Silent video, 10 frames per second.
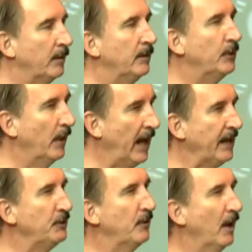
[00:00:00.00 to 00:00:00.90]
You know how
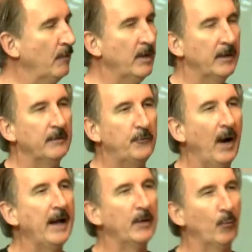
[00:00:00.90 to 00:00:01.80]
you know?
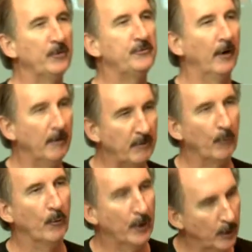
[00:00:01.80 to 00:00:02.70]
Try to reserve a
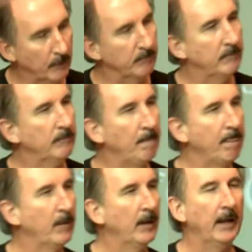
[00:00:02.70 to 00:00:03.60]
room
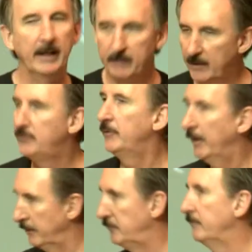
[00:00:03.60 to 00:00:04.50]
in this
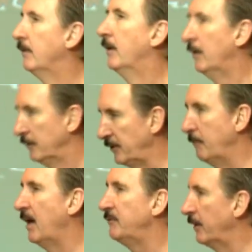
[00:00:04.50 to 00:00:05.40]
church.
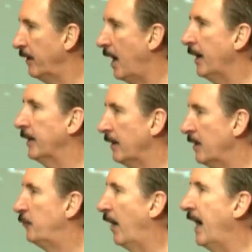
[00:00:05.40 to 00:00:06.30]
Some of you are nodding.
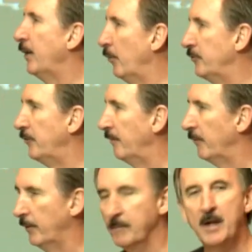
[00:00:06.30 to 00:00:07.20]
Try to reserve a
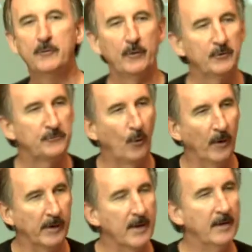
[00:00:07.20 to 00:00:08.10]
room. True
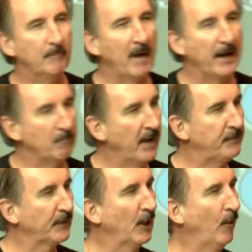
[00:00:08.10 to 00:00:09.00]
story. About a
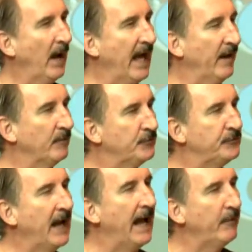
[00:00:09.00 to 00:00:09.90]
month ago, I had a
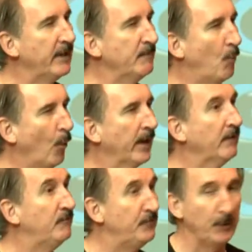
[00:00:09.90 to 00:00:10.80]
Saturday
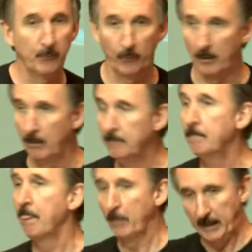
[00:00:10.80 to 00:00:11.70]
morning funeral
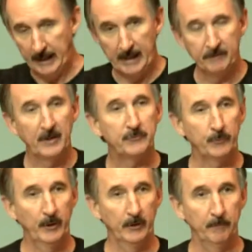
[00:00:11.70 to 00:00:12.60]
in this
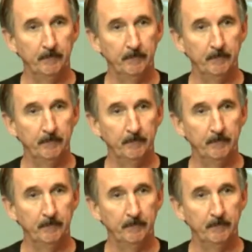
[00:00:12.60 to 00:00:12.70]
room.